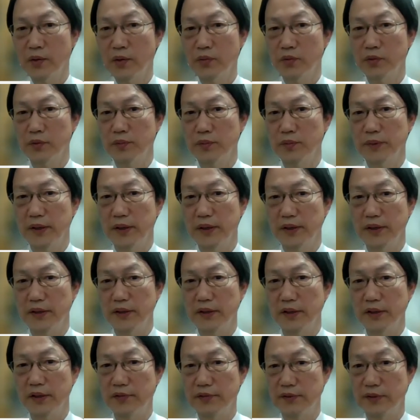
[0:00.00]
We
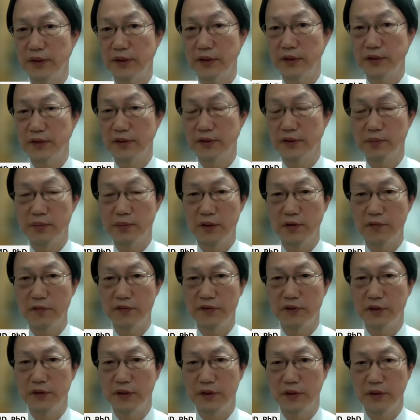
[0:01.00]
may give some
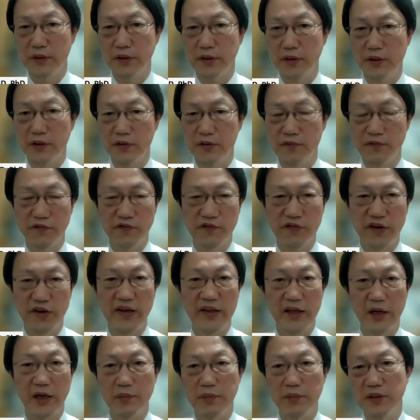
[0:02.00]
of the
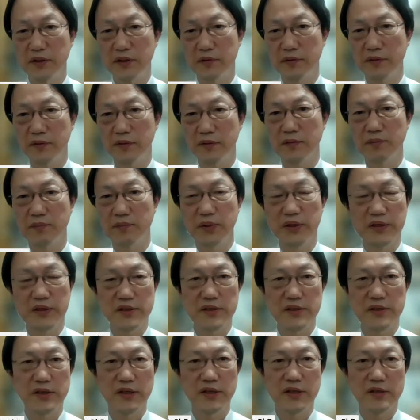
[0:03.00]
vitamin
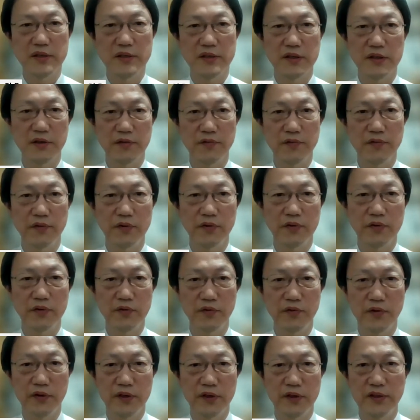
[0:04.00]
B6 for
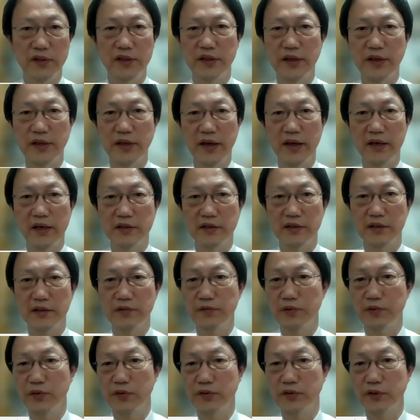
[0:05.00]
folinic
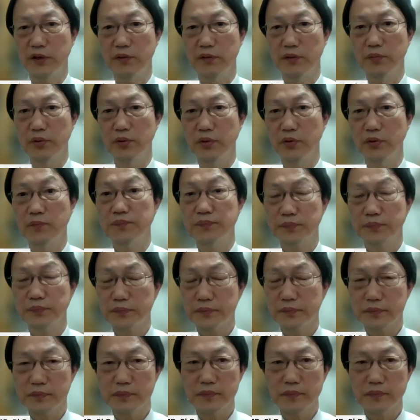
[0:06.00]
acid, for example.